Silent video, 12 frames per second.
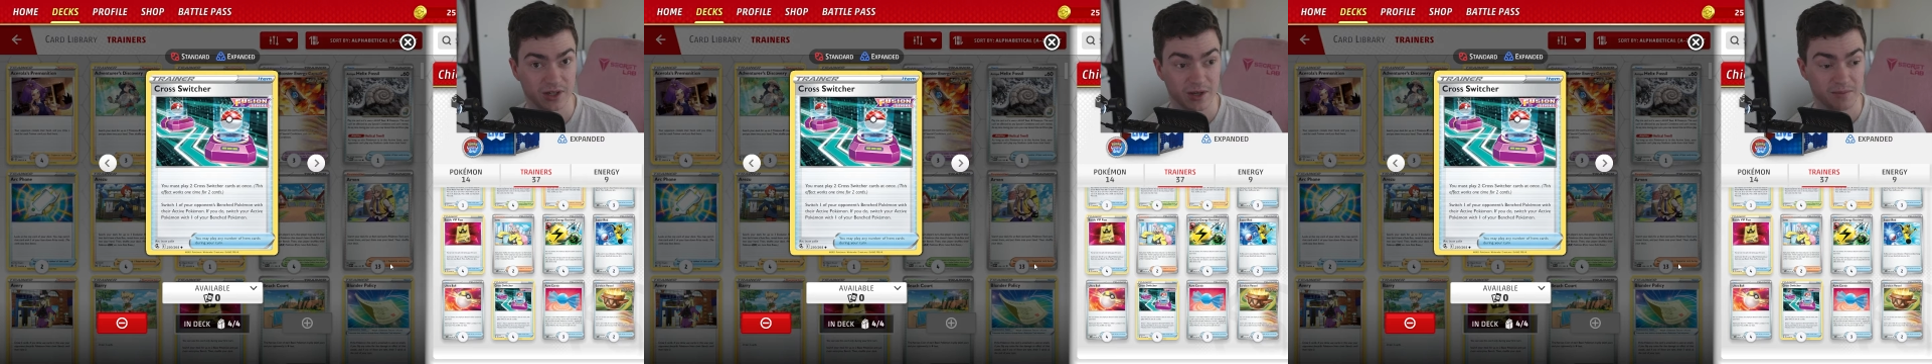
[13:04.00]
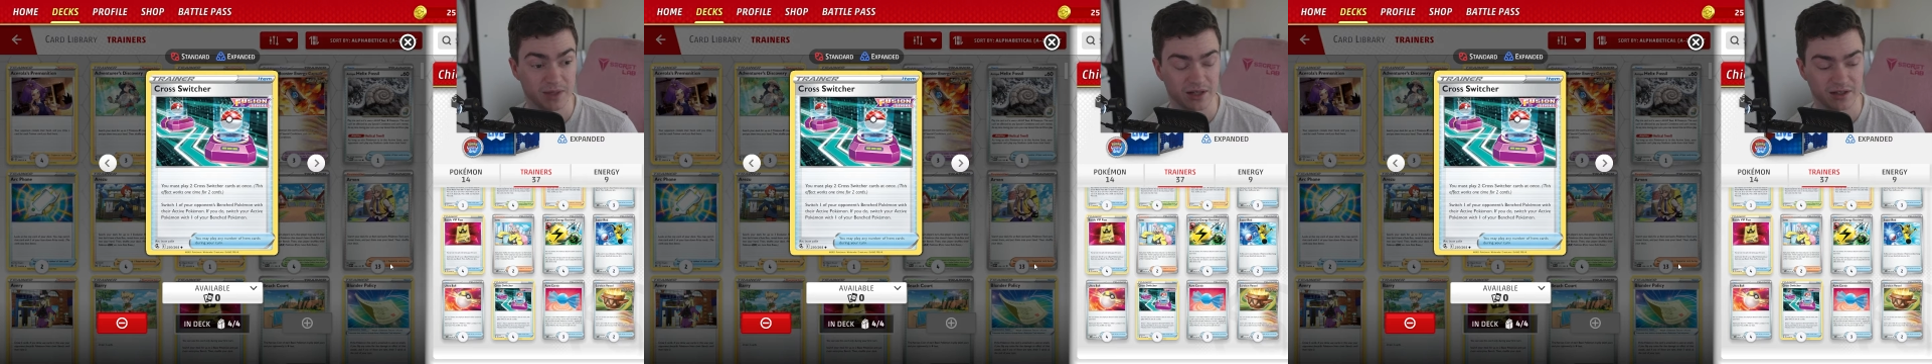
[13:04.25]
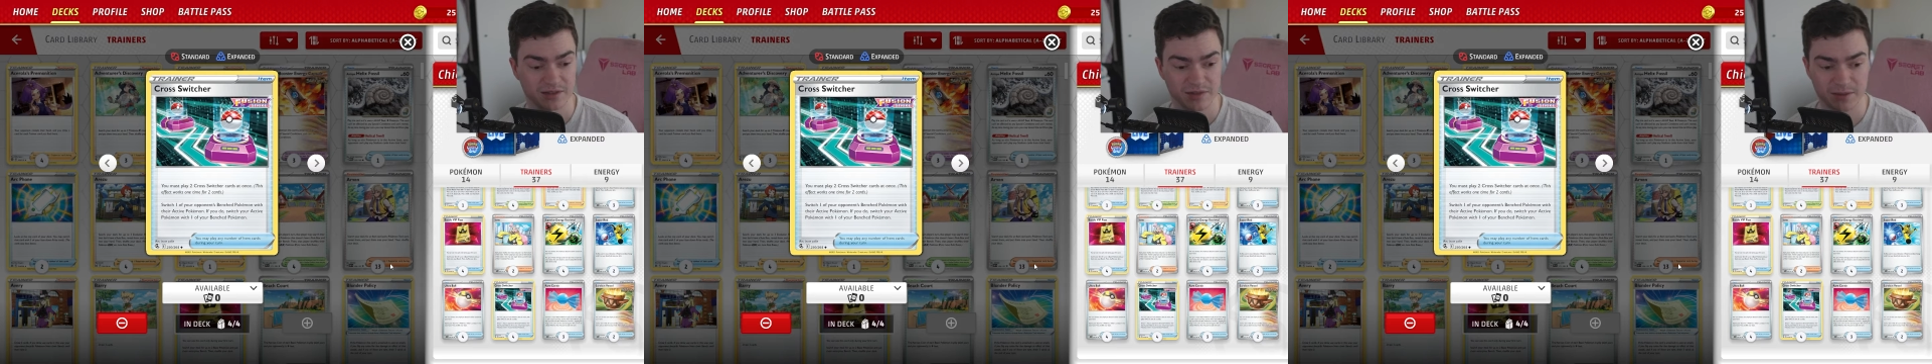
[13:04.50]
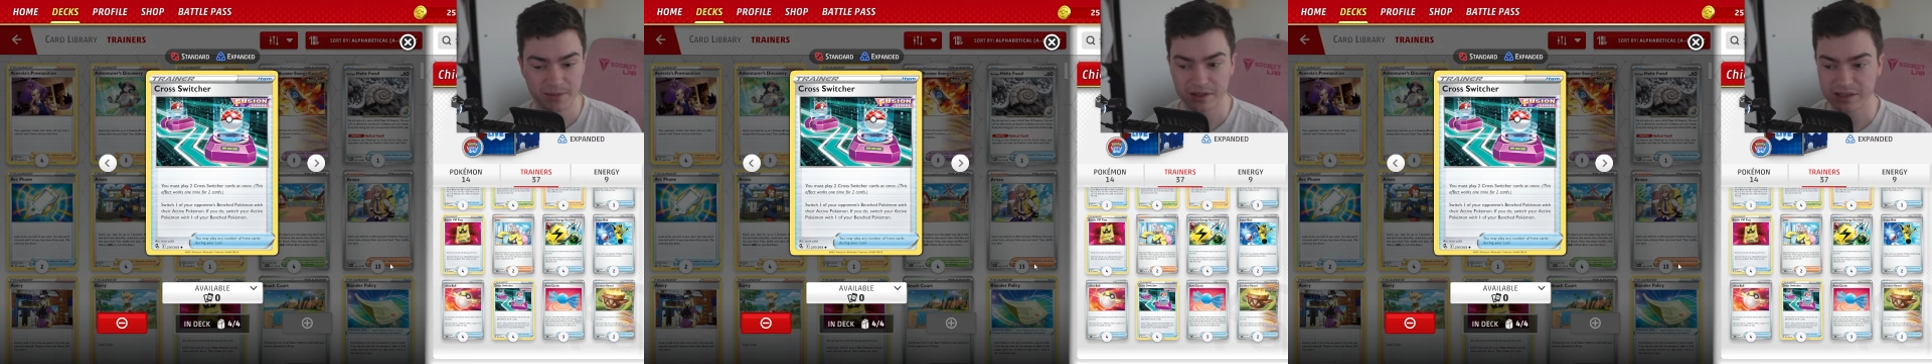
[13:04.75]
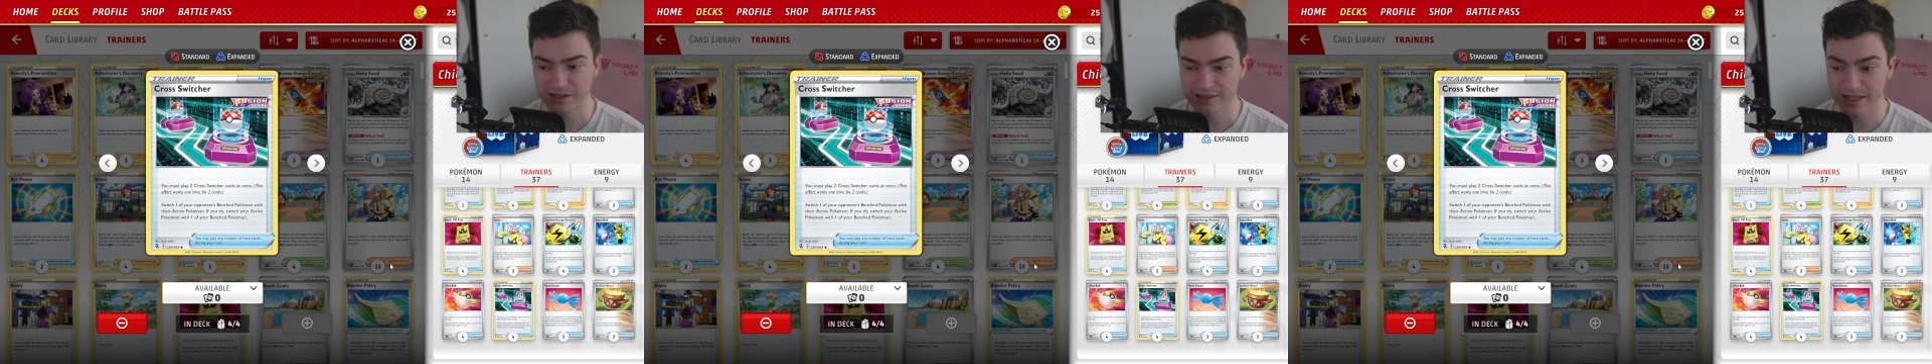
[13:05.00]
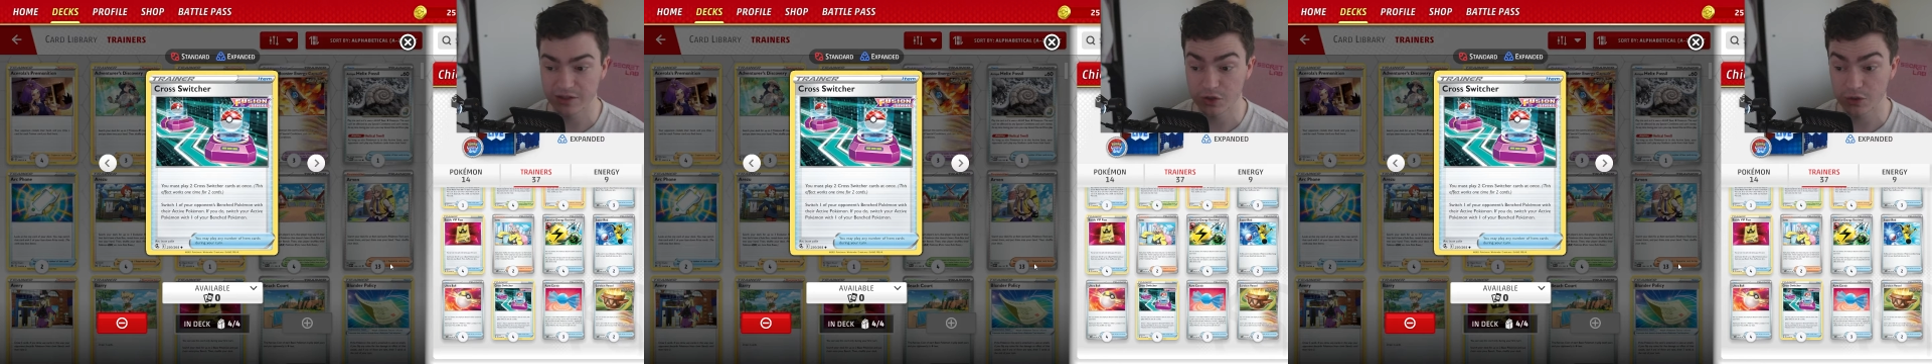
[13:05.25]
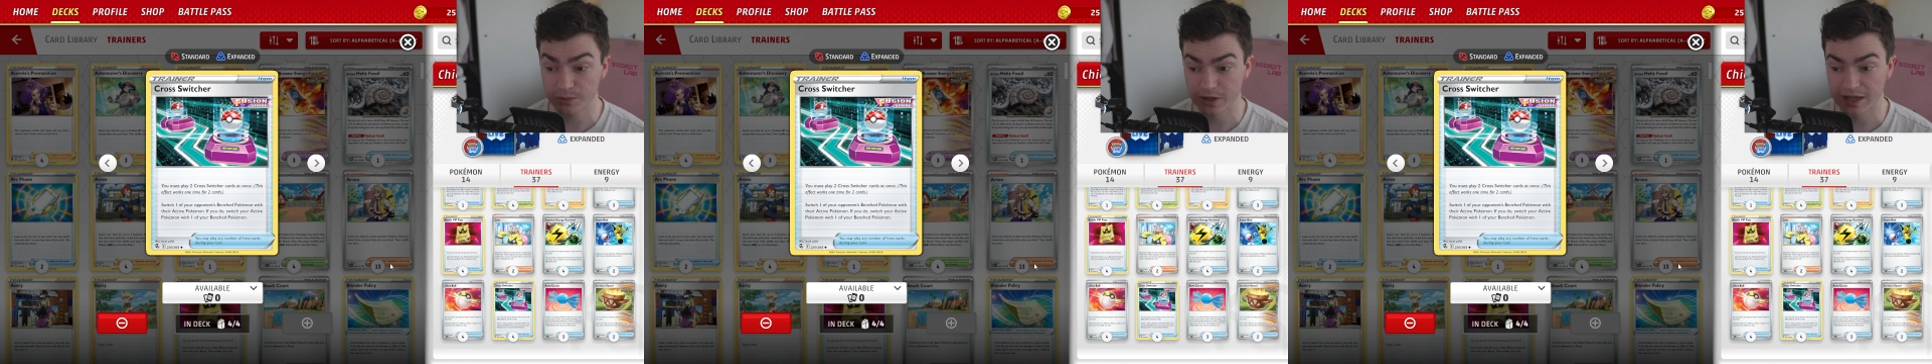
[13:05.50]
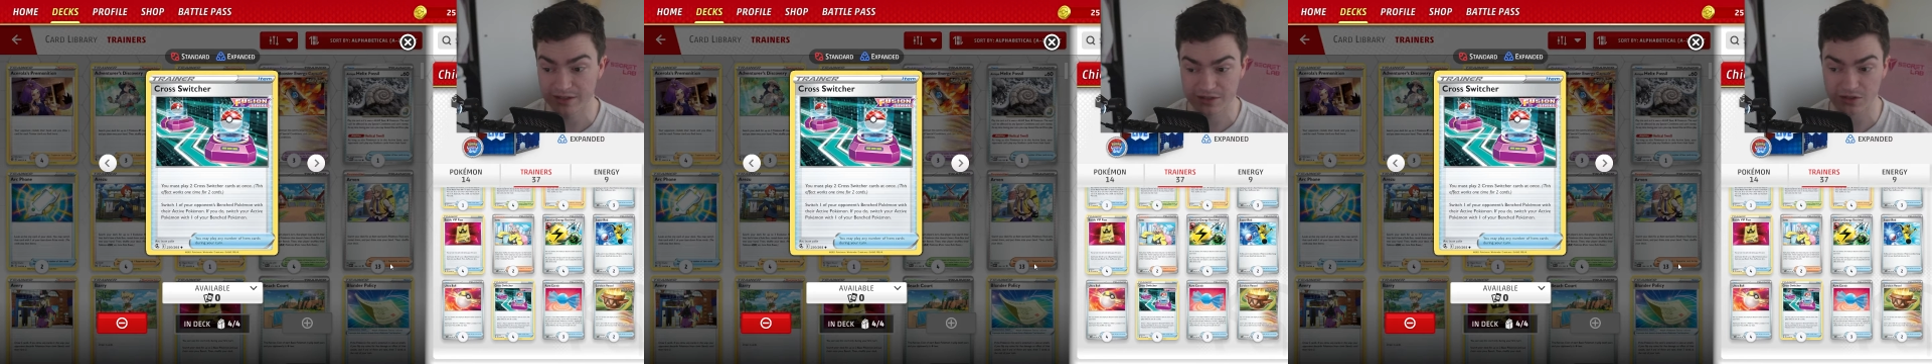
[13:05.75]
because of the ability to take 2
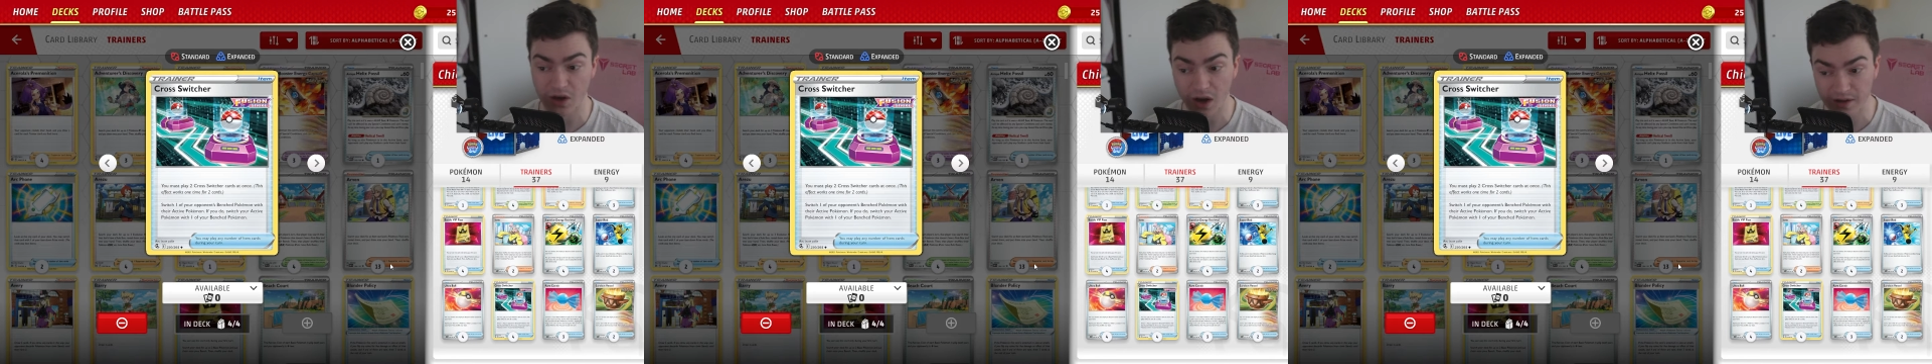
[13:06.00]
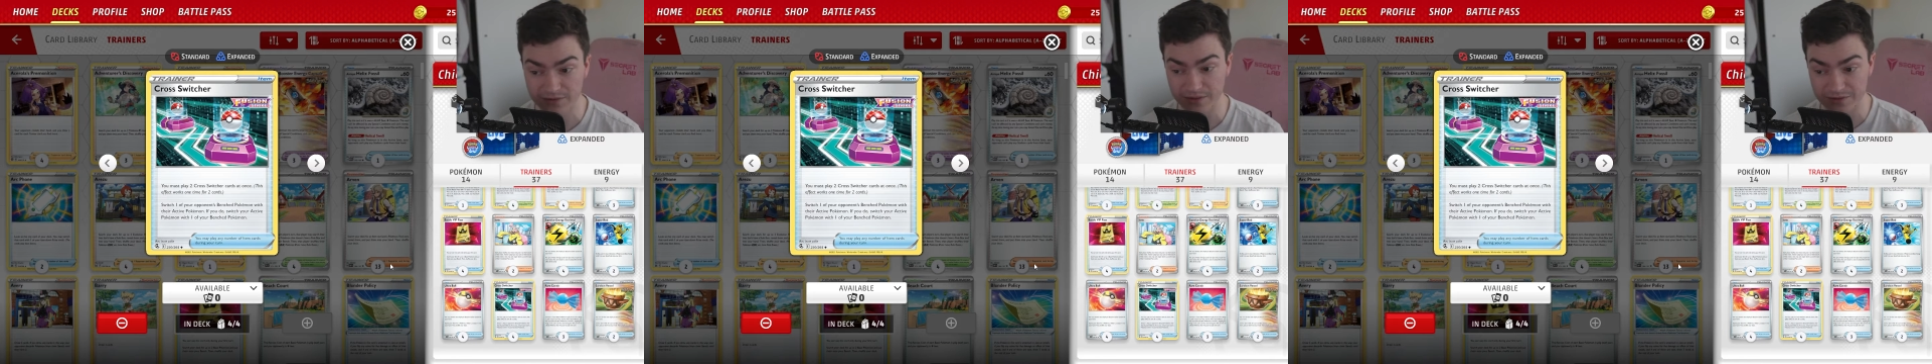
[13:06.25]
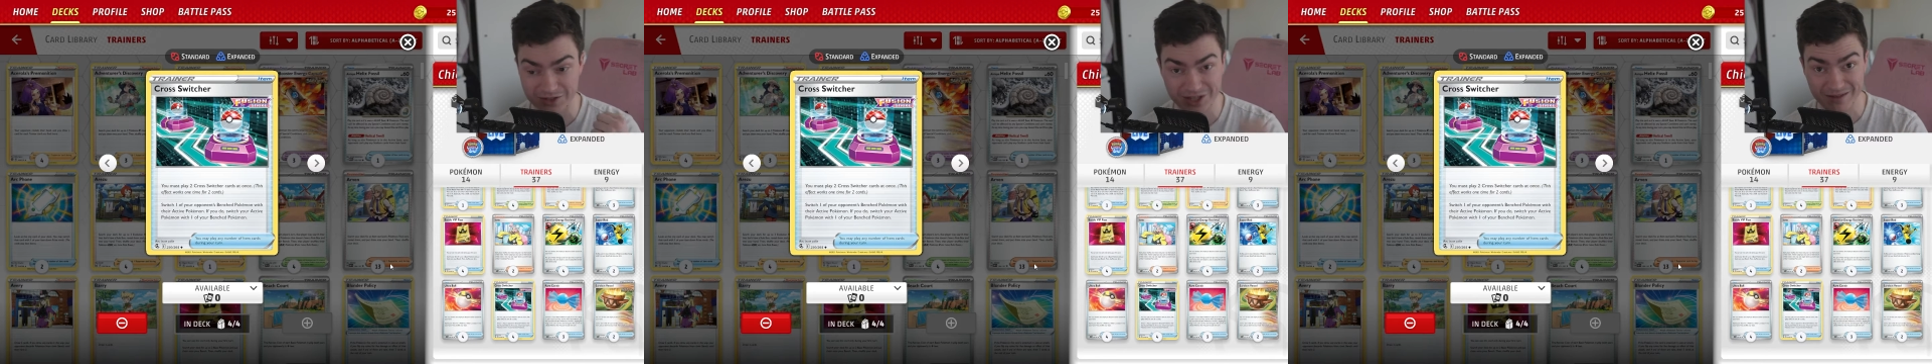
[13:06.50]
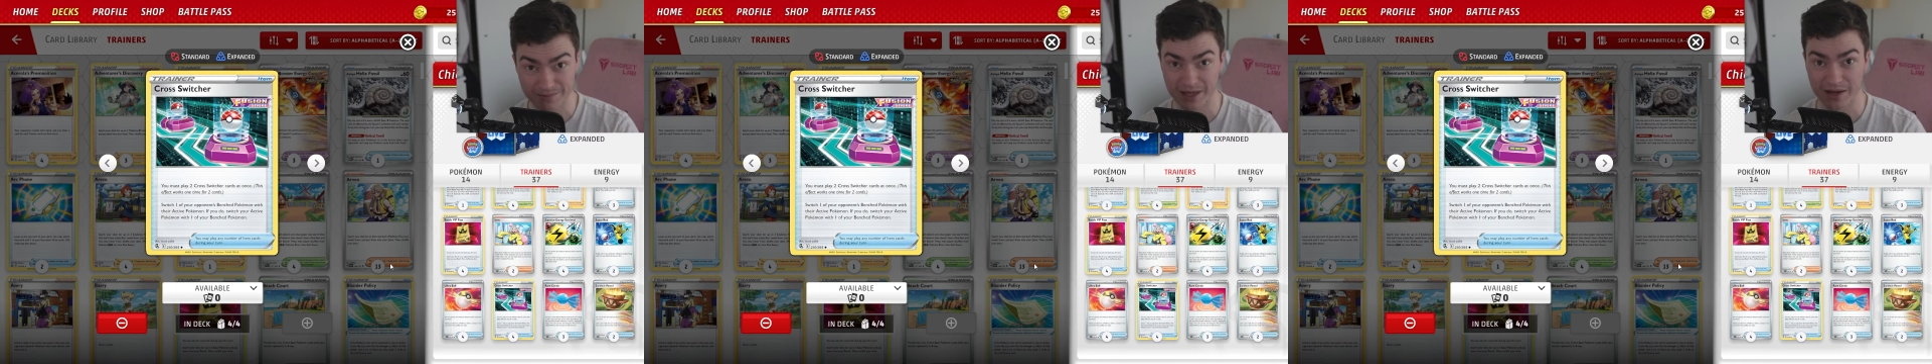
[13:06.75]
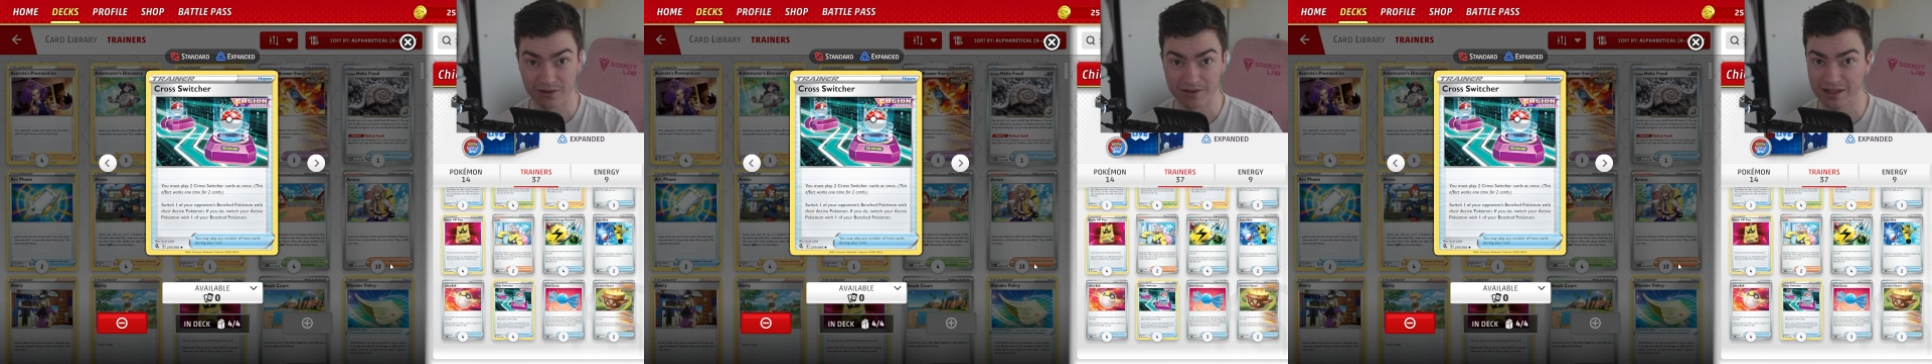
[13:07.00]
prizes off of Chien-Pao.